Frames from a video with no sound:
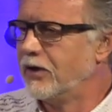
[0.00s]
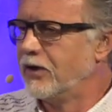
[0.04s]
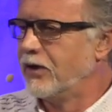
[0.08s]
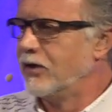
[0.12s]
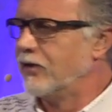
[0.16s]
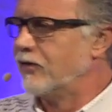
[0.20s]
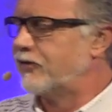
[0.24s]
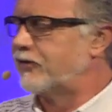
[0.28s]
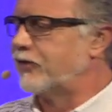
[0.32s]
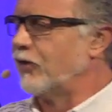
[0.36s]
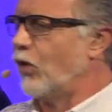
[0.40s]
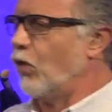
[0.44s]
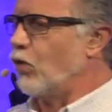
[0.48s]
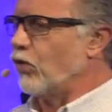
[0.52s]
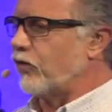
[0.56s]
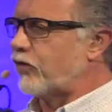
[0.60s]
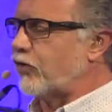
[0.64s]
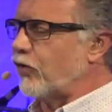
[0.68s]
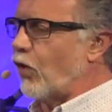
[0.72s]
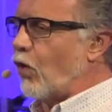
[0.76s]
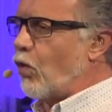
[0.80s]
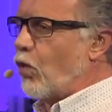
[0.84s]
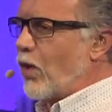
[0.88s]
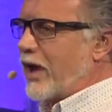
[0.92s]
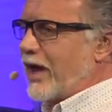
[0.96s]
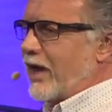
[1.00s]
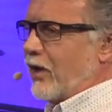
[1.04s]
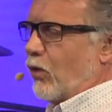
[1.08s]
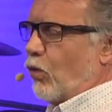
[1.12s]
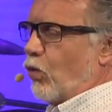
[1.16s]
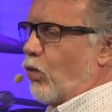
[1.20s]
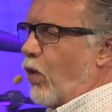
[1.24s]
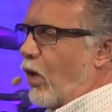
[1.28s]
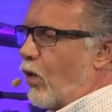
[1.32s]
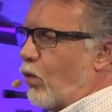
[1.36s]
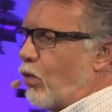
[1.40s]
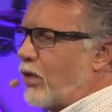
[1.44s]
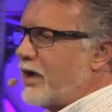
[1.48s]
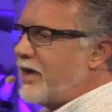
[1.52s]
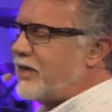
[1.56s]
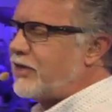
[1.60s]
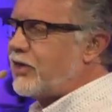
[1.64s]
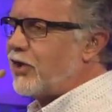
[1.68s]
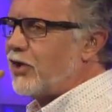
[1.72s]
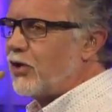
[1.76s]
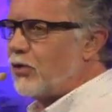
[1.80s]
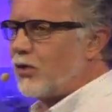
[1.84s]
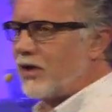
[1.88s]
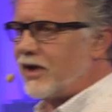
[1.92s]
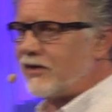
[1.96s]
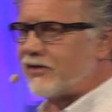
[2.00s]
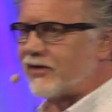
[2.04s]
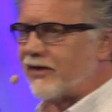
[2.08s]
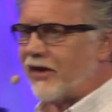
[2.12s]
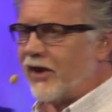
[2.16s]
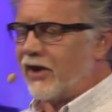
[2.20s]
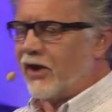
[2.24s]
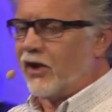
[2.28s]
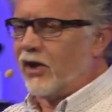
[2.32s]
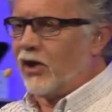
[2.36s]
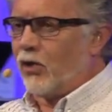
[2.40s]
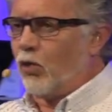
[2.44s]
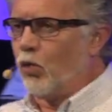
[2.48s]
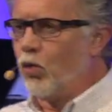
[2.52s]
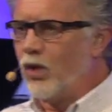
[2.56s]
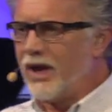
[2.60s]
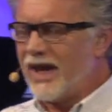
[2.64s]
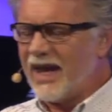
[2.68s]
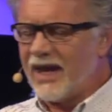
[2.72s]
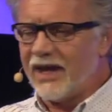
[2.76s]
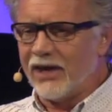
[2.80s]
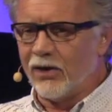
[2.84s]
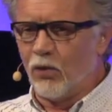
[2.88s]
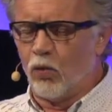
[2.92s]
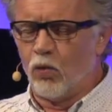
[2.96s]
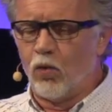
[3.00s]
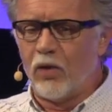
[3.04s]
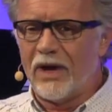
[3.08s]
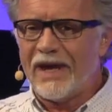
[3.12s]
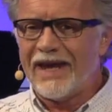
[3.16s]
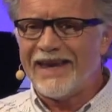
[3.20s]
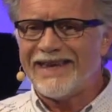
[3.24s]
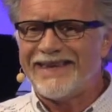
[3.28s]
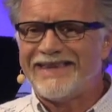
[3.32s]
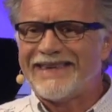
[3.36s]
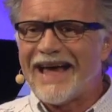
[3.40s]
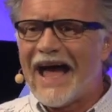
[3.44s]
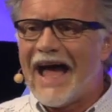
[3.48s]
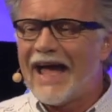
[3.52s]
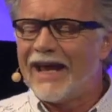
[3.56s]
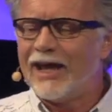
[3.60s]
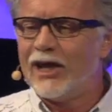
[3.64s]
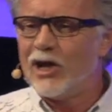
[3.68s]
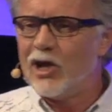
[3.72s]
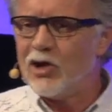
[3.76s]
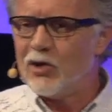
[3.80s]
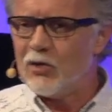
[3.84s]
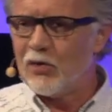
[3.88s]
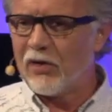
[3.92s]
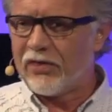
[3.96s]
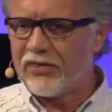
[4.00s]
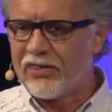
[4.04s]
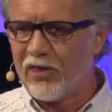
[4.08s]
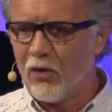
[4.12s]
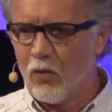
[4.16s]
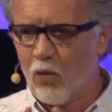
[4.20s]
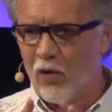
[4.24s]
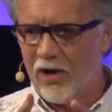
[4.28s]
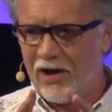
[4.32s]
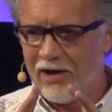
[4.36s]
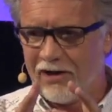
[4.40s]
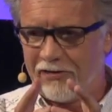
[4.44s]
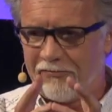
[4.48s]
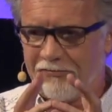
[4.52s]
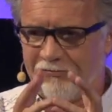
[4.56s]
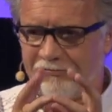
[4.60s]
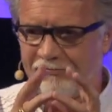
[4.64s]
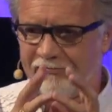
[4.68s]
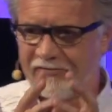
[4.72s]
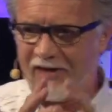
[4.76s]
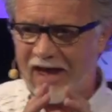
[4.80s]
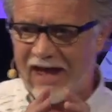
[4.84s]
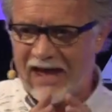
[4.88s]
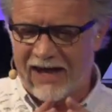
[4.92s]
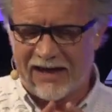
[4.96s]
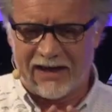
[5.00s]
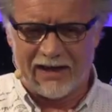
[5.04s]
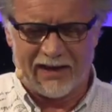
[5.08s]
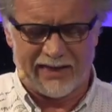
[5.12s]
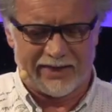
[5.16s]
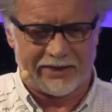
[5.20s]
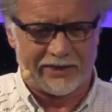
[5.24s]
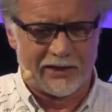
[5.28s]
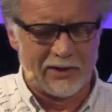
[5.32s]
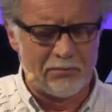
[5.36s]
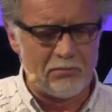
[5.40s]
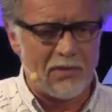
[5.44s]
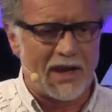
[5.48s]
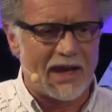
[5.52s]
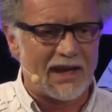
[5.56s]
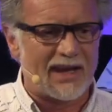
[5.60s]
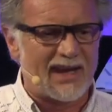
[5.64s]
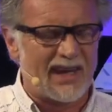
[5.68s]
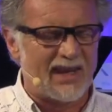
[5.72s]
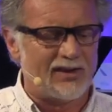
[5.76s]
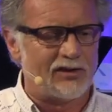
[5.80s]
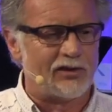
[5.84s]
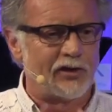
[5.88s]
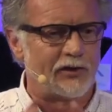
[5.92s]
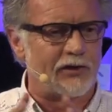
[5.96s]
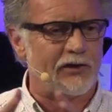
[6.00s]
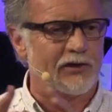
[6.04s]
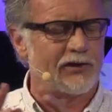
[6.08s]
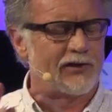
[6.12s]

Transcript: So, so we, what we do is we, we dilute the word faith and make it just